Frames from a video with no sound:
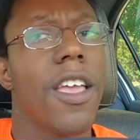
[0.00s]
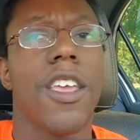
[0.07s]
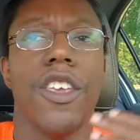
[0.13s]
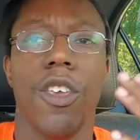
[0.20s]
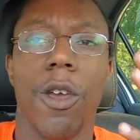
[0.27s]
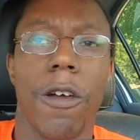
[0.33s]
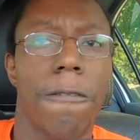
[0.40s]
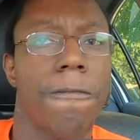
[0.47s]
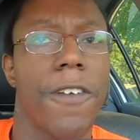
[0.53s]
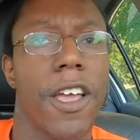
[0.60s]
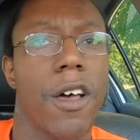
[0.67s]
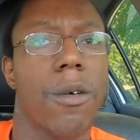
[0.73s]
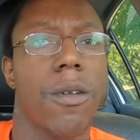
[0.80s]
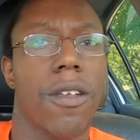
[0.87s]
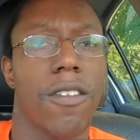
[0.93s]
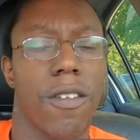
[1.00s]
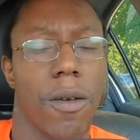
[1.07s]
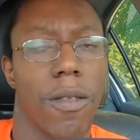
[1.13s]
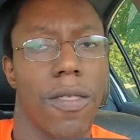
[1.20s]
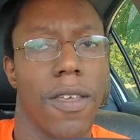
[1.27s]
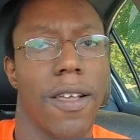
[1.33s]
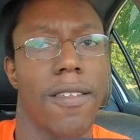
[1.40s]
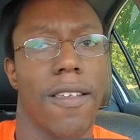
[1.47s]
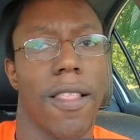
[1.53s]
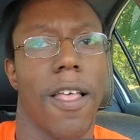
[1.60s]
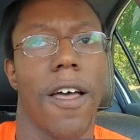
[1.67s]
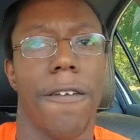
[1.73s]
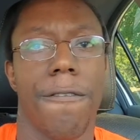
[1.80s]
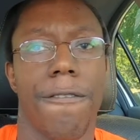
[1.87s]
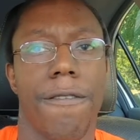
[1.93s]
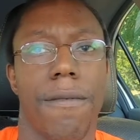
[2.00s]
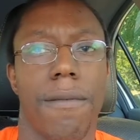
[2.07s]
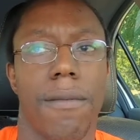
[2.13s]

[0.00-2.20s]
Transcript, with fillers: You have failed at certain things in life.